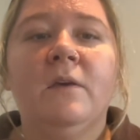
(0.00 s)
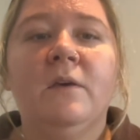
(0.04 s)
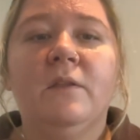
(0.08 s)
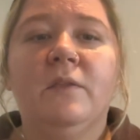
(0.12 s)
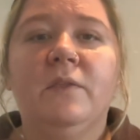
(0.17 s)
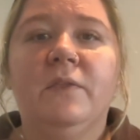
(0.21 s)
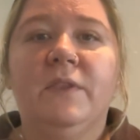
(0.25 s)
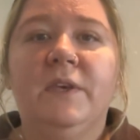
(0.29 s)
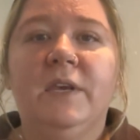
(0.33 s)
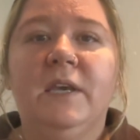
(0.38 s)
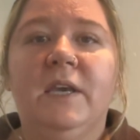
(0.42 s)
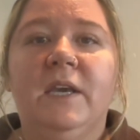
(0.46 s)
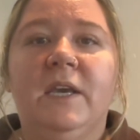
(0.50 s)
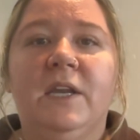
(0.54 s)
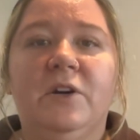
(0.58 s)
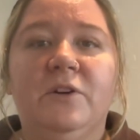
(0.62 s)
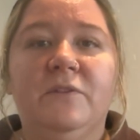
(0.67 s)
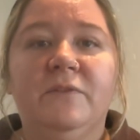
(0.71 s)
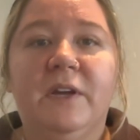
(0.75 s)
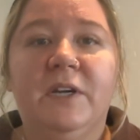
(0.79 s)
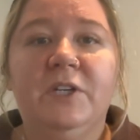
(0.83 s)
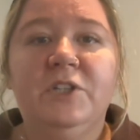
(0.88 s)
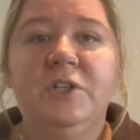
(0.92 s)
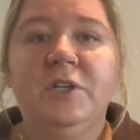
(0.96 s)
The
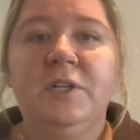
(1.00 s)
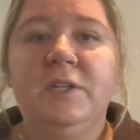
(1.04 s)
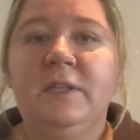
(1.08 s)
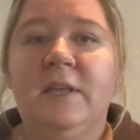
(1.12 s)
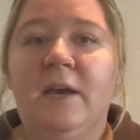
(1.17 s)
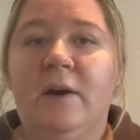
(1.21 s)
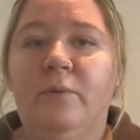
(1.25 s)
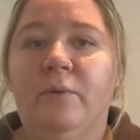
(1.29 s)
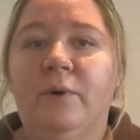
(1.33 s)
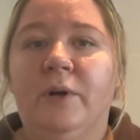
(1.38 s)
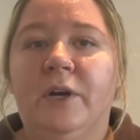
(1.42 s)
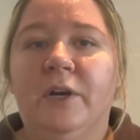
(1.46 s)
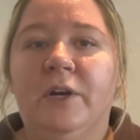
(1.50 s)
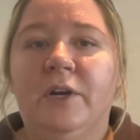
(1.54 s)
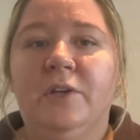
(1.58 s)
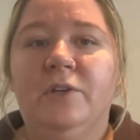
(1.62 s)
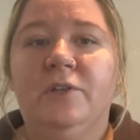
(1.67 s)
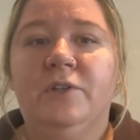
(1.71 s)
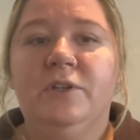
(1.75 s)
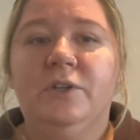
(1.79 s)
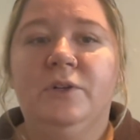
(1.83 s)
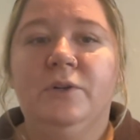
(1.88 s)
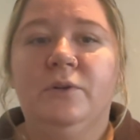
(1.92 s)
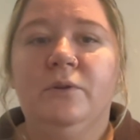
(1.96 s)
intervention that we're going to
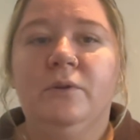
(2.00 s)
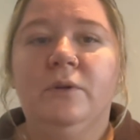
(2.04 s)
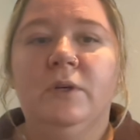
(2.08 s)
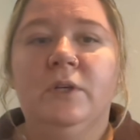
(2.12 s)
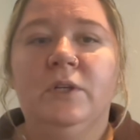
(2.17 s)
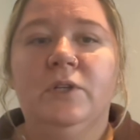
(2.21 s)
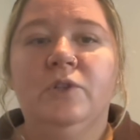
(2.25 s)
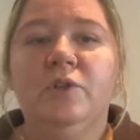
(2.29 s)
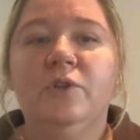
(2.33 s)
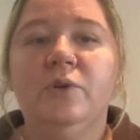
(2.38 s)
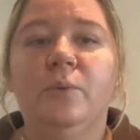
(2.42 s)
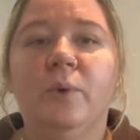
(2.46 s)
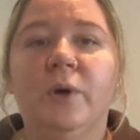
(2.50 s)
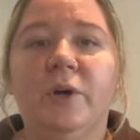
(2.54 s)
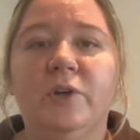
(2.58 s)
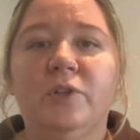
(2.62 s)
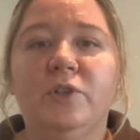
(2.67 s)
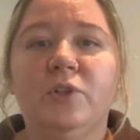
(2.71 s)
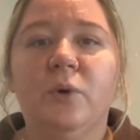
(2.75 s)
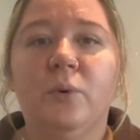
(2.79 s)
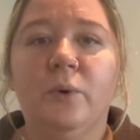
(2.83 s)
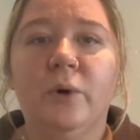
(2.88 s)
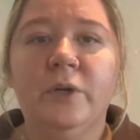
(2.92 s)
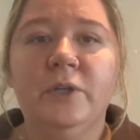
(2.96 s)
do to work
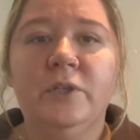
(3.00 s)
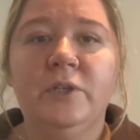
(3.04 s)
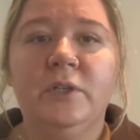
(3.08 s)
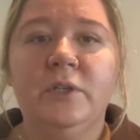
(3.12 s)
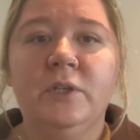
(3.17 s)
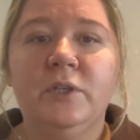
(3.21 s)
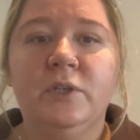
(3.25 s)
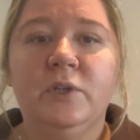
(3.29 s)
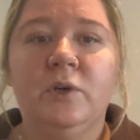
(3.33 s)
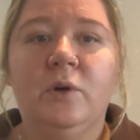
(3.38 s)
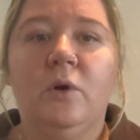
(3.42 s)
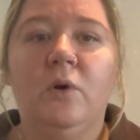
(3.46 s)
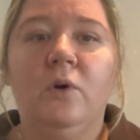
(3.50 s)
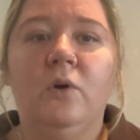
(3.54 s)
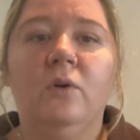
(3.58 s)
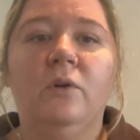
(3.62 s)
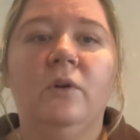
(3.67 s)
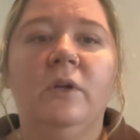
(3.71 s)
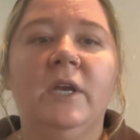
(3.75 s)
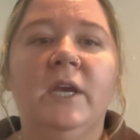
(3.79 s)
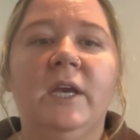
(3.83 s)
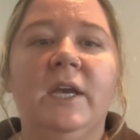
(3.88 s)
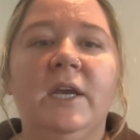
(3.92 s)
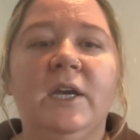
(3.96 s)
towards this
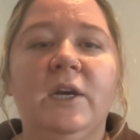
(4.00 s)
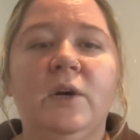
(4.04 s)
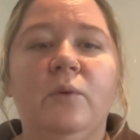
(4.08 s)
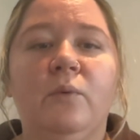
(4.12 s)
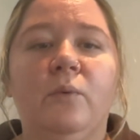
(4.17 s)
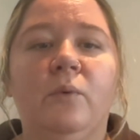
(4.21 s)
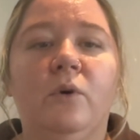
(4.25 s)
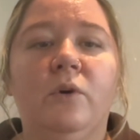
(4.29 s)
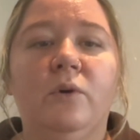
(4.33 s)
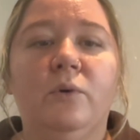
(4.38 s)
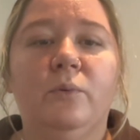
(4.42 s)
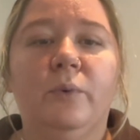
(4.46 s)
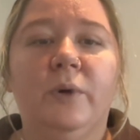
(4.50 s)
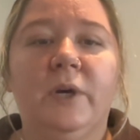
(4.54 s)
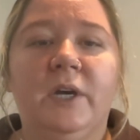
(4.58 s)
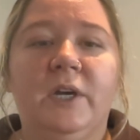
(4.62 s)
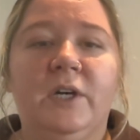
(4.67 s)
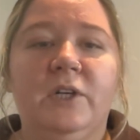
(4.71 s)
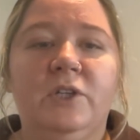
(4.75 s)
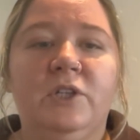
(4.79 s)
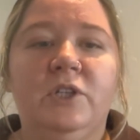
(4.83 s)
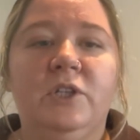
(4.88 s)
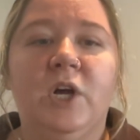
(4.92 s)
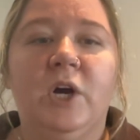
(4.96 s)
goal, we're going to
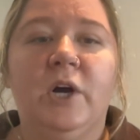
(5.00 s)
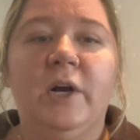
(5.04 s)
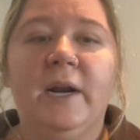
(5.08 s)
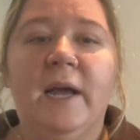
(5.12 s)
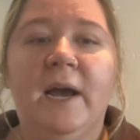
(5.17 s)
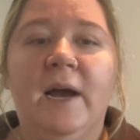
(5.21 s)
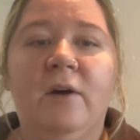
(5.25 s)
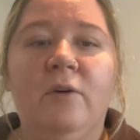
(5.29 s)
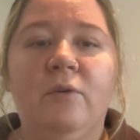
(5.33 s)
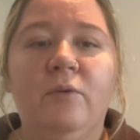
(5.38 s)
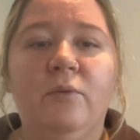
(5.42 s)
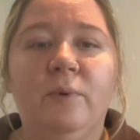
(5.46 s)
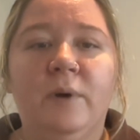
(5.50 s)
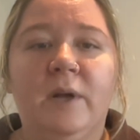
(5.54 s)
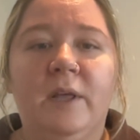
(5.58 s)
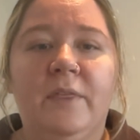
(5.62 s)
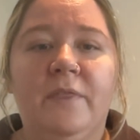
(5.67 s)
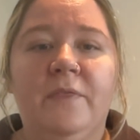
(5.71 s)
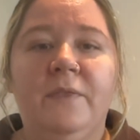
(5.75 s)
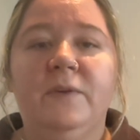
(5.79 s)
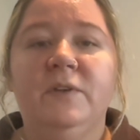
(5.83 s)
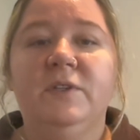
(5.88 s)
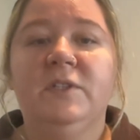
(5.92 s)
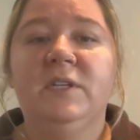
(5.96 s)
start out with
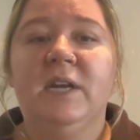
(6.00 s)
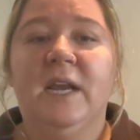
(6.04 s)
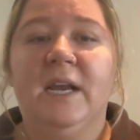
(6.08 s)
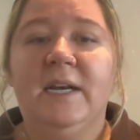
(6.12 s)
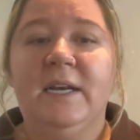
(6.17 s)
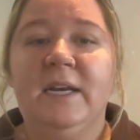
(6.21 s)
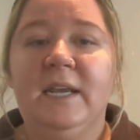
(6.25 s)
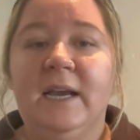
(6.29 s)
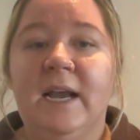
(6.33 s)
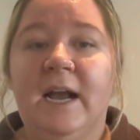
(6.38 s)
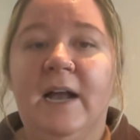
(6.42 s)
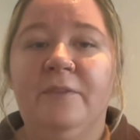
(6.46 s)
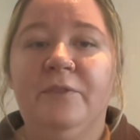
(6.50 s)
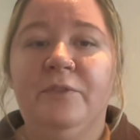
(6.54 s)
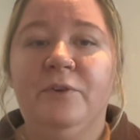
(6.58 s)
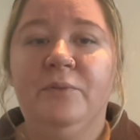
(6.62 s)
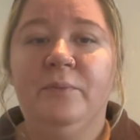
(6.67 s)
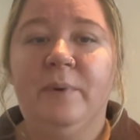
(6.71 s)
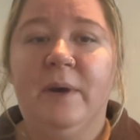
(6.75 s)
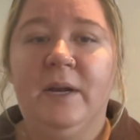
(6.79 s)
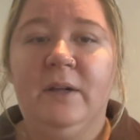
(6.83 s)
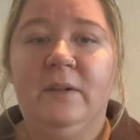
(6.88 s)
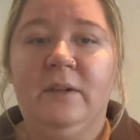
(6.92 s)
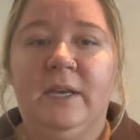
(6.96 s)
standing at the
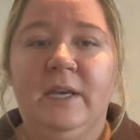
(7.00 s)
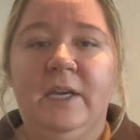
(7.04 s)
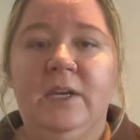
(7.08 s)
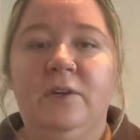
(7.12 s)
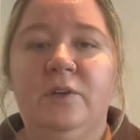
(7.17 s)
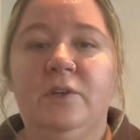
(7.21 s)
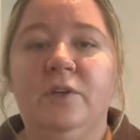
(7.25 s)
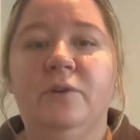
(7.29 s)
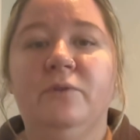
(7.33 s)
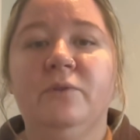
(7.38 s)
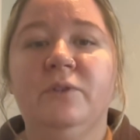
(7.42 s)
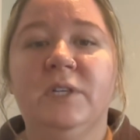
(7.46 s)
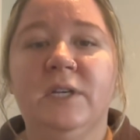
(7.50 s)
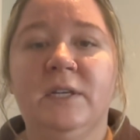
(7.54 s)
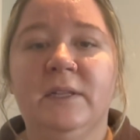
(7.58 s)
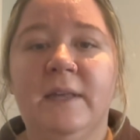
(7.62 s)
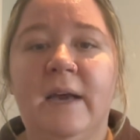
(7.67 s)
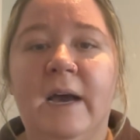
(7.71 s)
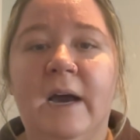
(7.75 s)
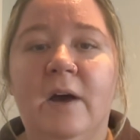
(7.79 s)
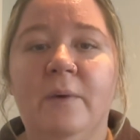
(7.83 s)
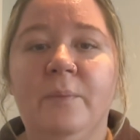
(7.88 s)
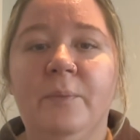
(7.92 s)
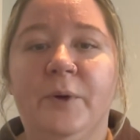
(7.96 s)
railing using
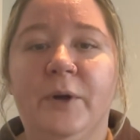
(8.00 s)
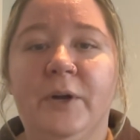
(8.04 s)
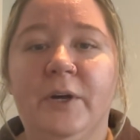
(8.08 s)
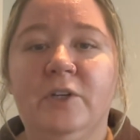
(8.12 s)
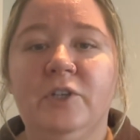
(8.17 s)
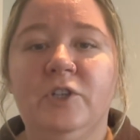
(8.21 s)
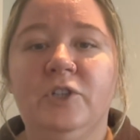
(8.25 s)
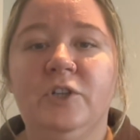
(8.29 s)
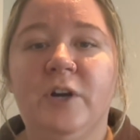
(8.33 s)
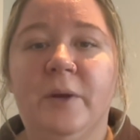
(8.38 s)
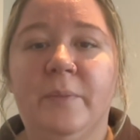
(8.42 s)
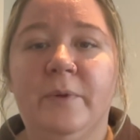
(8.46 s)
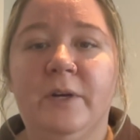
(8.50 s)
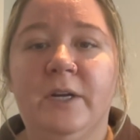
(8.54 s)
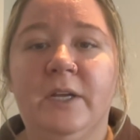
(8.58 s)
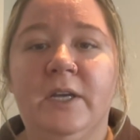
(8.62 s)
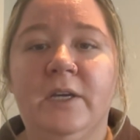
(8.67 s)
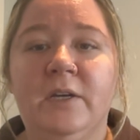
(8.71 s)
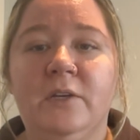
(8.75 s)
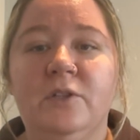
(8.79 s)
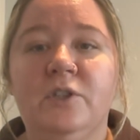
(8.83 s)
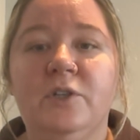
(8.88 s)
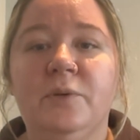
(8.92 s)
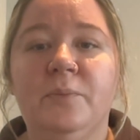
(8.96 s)
that upper
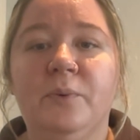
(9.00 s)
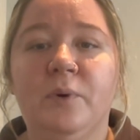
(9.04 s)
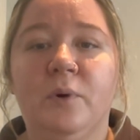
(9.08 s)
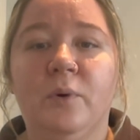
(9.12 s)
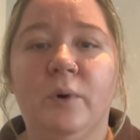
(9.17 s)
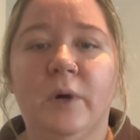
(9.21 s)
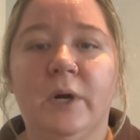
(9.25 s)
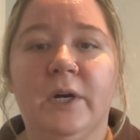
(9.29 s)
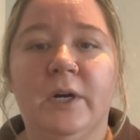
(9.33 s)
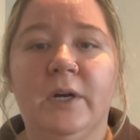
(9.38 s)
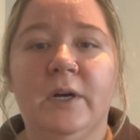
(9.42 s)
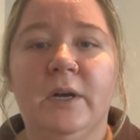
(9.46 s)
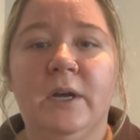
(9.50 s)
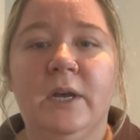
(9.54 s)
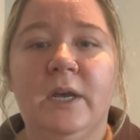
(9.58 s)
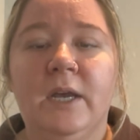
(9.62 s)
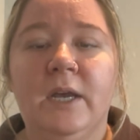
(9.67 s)
extremity support.